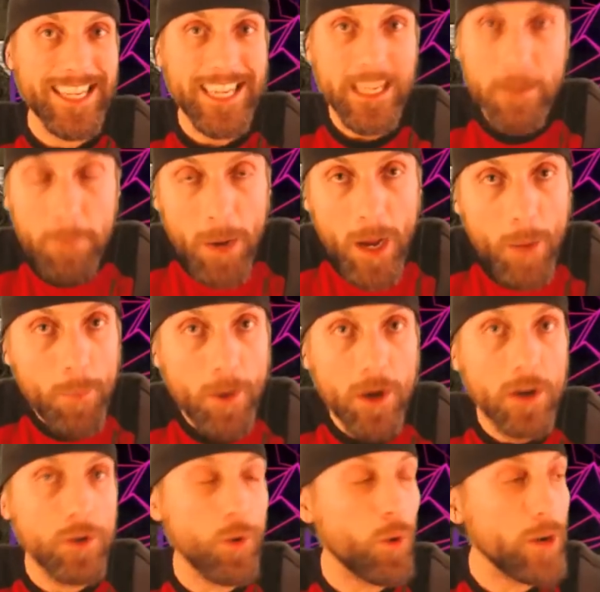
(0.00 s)
eaten by a
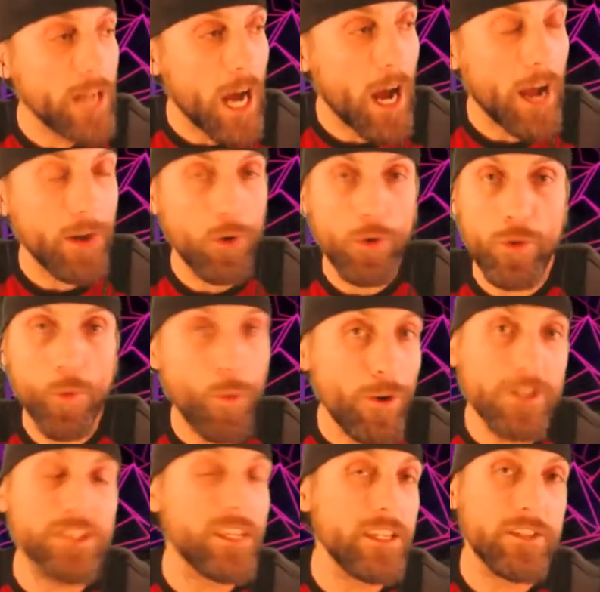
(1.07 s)
bug or die or the
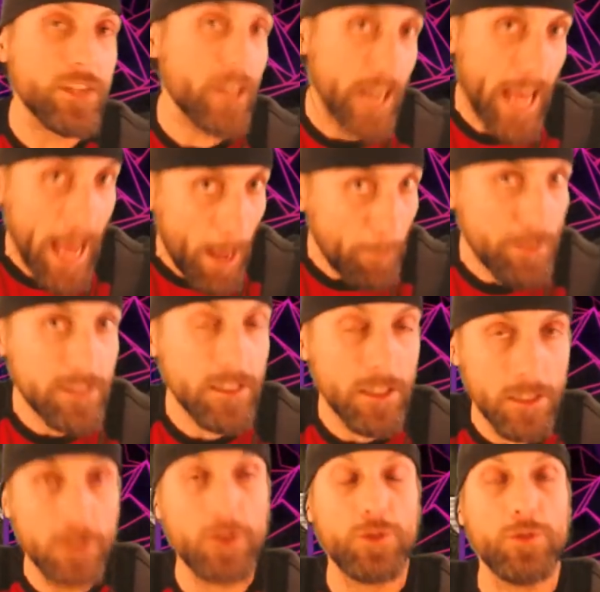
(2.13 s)
worst things are going to happen to
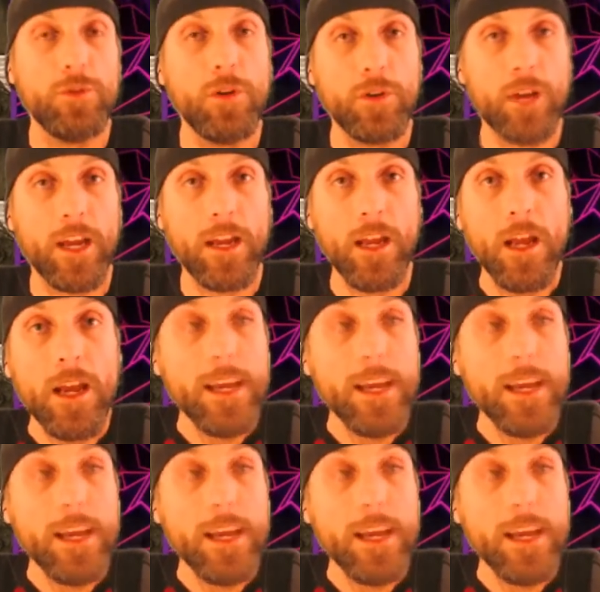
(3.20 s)
you, okay?